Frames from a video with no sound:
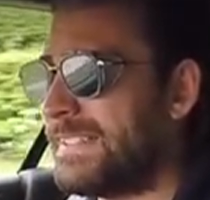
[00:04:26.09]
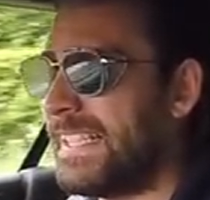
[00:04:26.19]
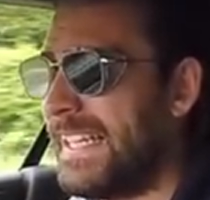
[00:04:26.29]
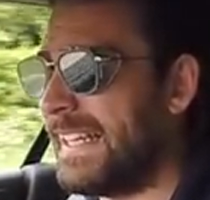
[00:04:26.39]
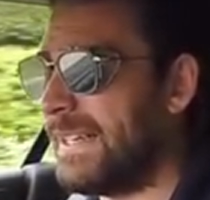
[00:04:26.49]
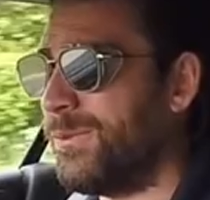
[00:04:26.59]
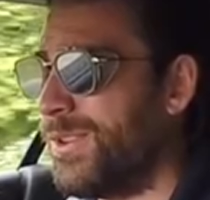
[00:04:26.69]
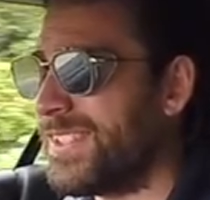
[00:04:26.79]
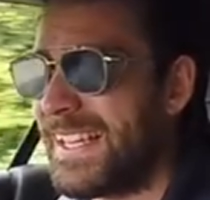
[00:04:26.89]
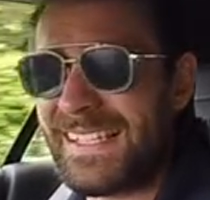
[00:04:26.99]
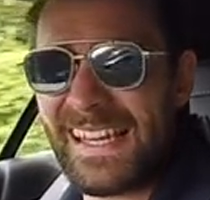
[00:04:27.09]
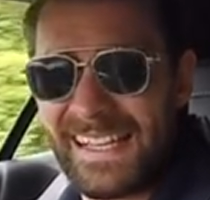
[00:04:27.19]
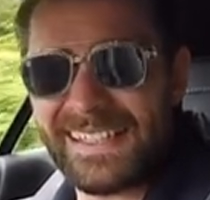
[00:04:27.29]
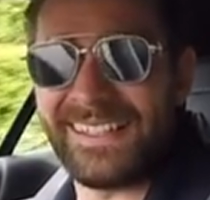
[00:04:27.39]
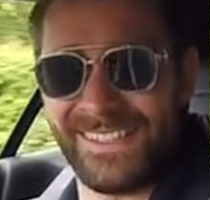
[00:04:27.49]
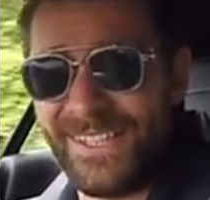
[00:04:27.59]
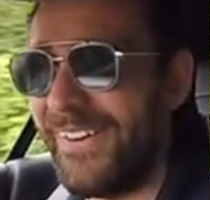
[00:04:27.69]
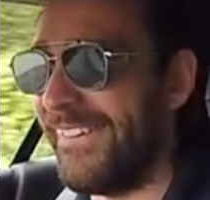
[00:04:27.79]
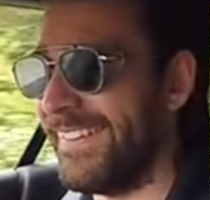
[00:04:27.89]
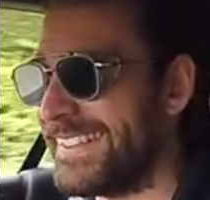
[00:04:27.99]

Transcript: LT, and it wasn't exactly a chore.